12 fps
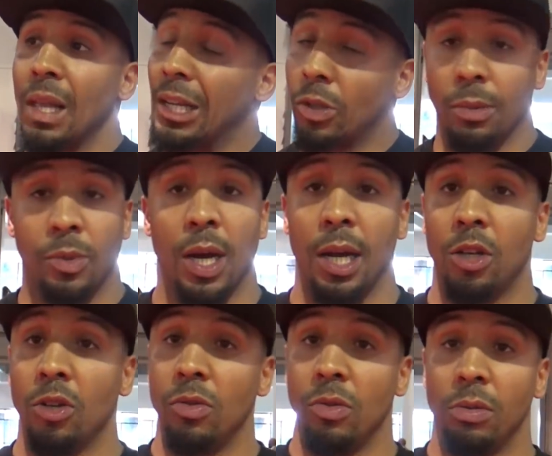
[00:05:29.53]
that's what I'm trying to
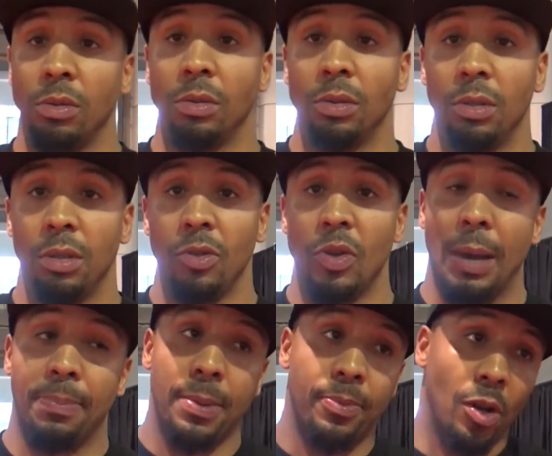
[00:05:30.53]
do. You
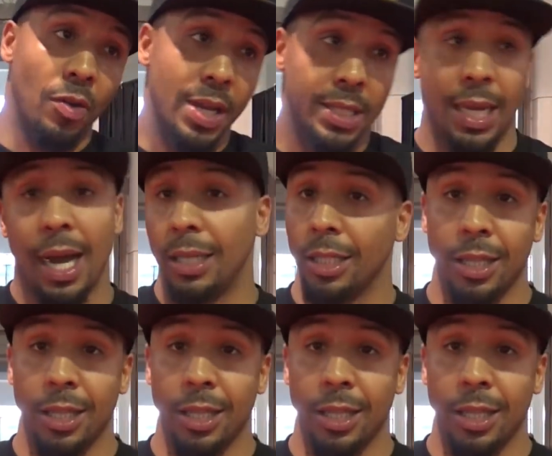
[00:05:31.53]
got people on this side,